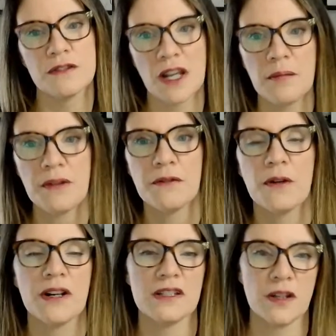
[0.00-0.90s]
you've done it
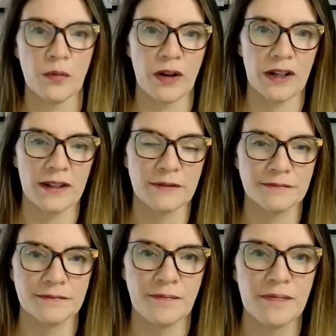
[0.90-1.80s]
before and it didn't work.
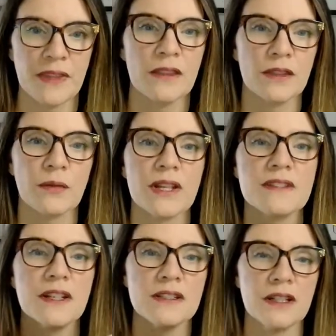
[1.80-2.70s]
The
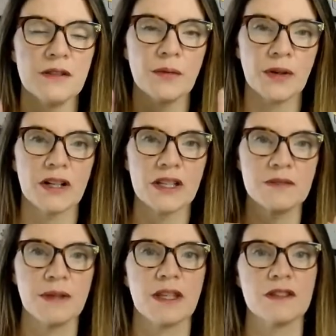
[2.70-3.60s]
reason it didn't work is
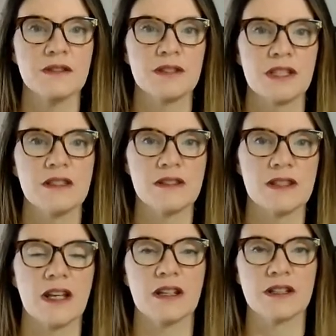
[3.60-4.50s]
because you didn't
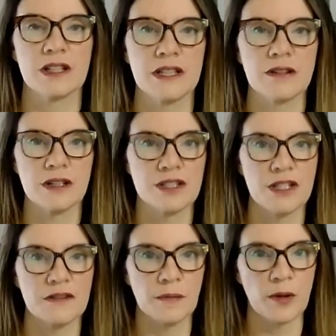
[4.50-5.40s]
set clear,
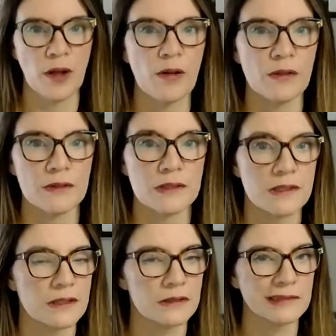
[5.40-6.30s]
achievable
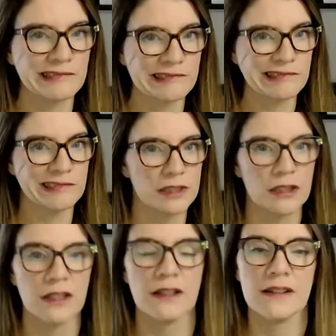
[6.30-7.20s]
goals.
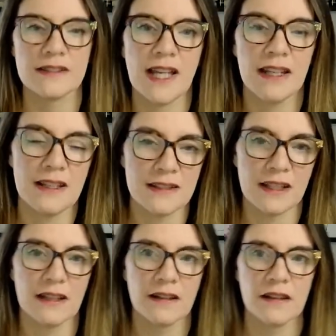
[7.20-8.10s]
It's that
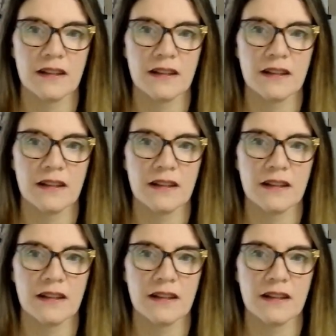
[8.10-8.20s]
easy.